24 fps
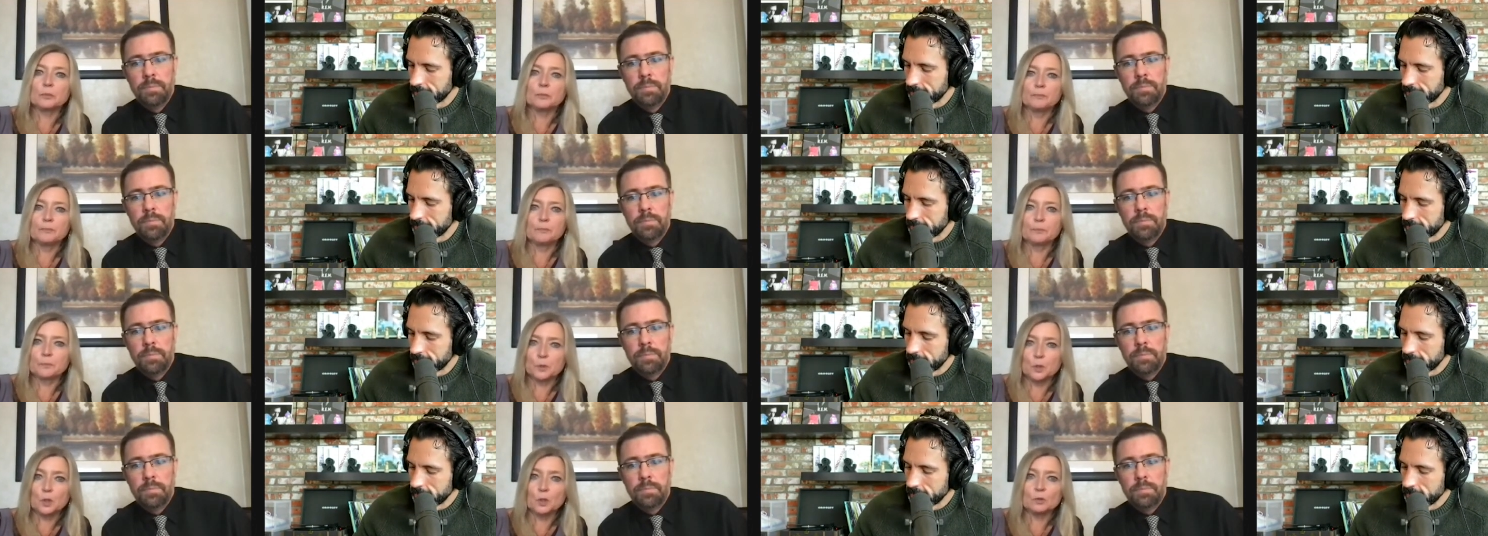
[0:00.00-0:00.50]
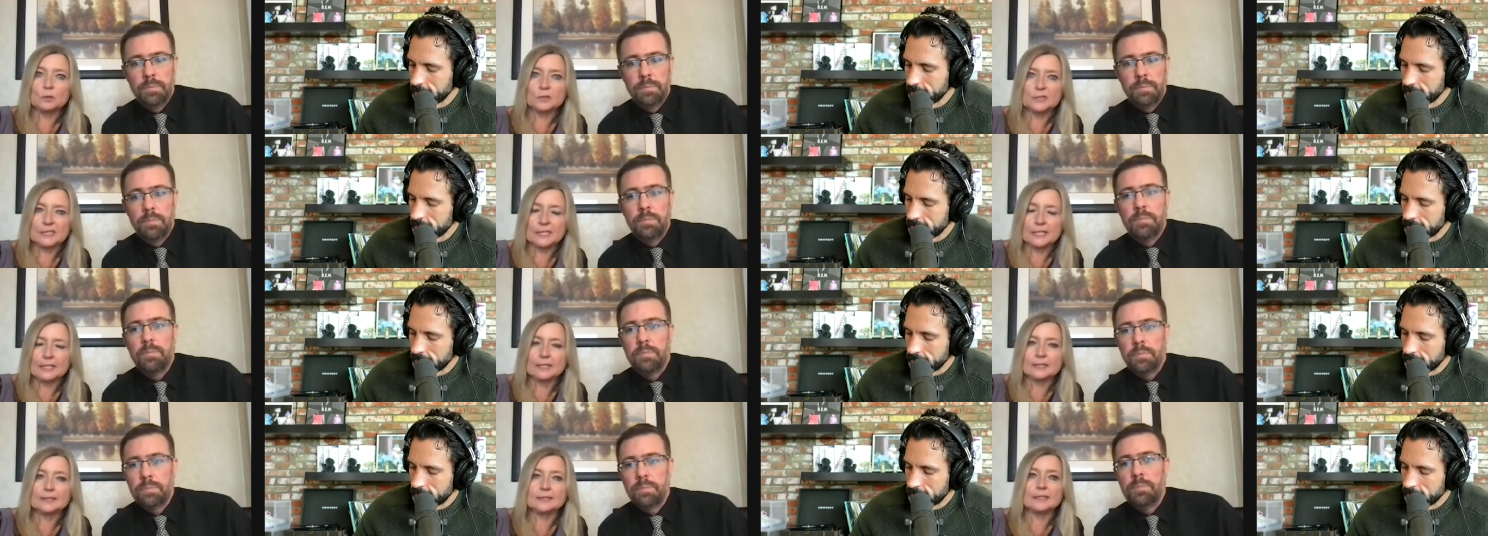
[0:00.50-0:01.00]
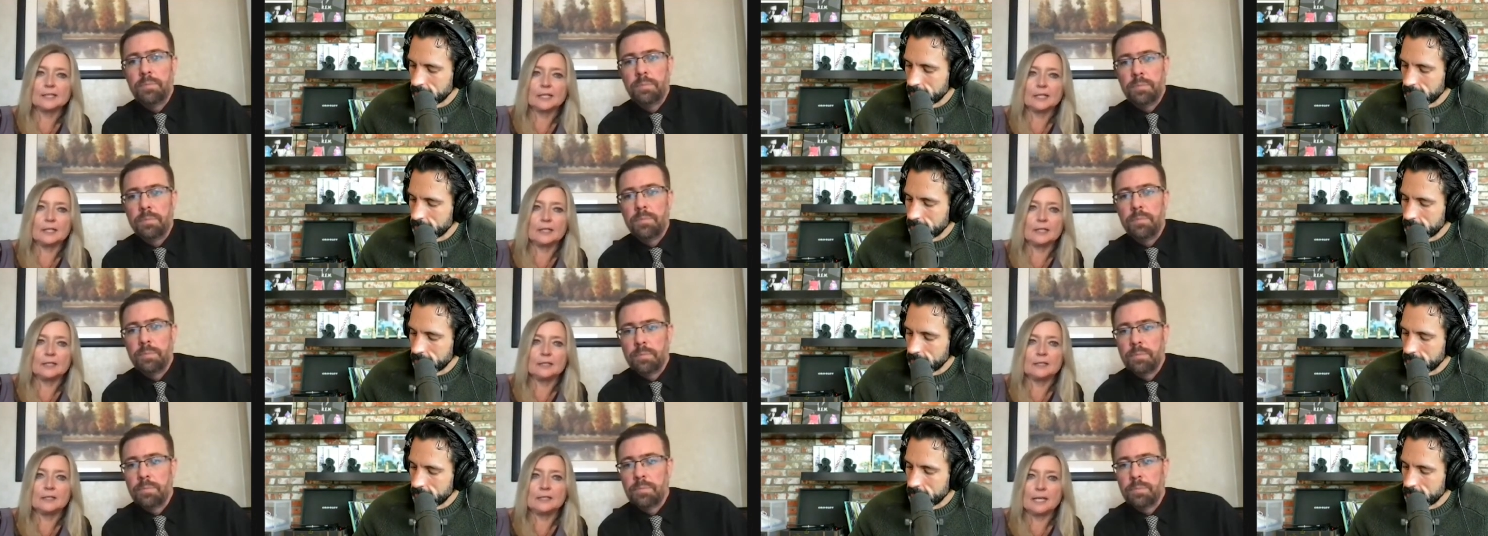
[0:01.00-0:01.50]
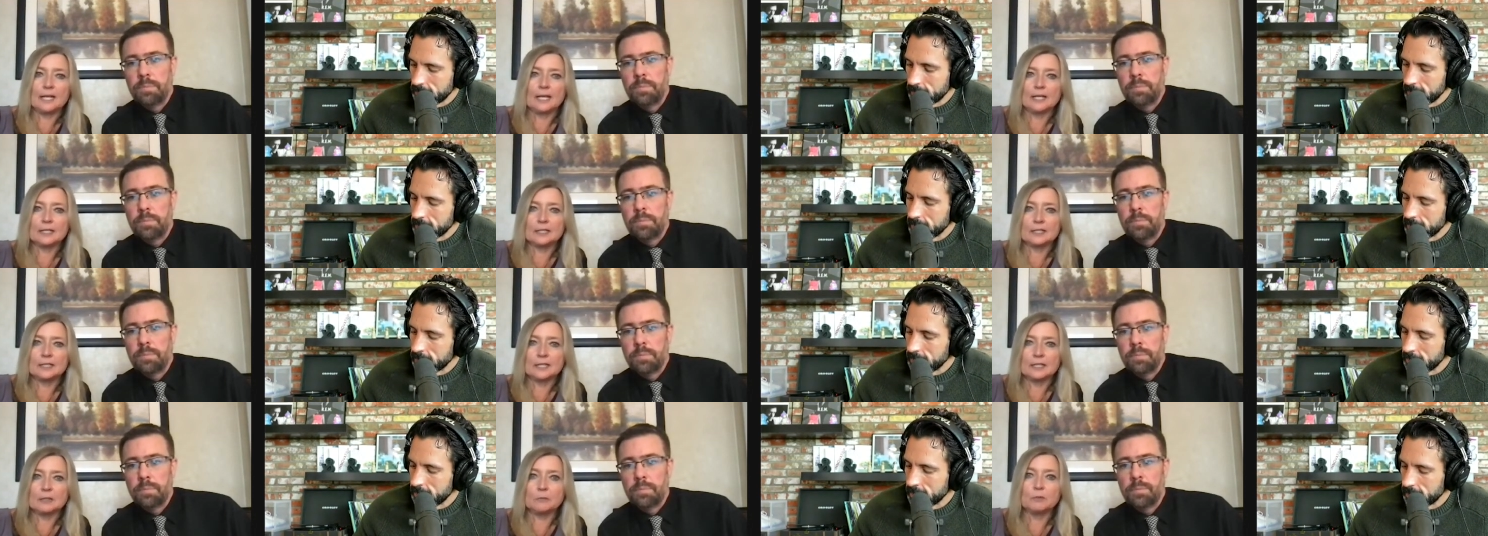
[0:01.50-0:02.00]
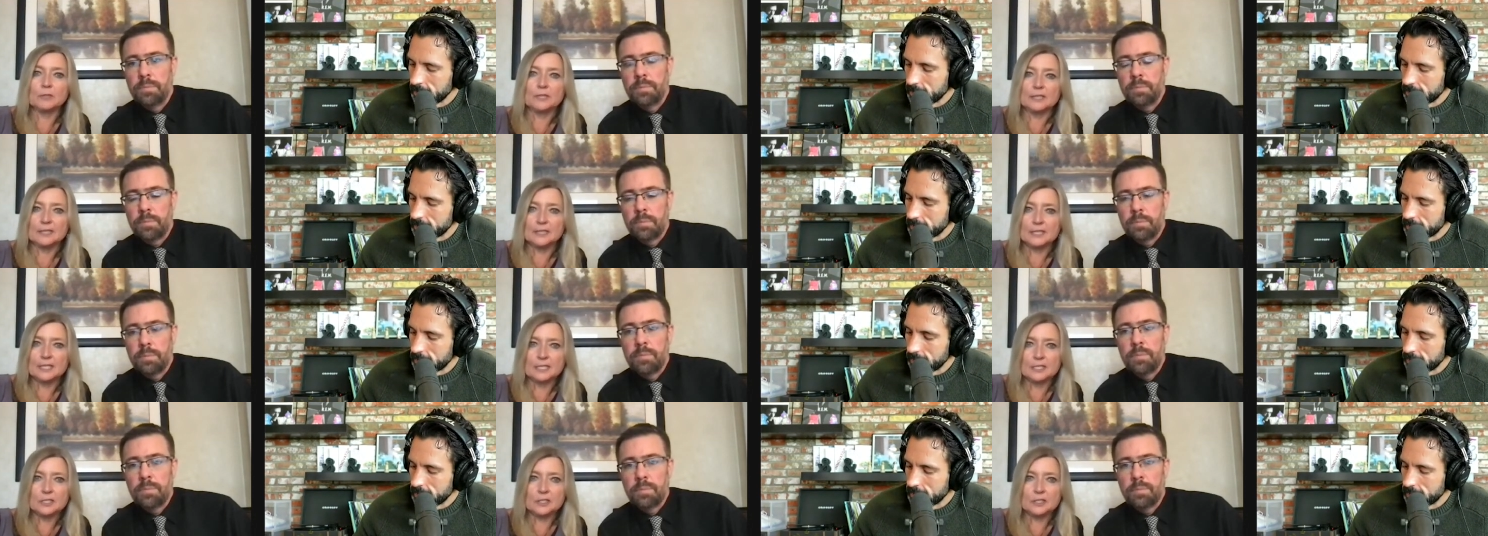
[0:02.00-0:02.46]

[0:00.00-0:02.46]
Speaker 1: process and that they really need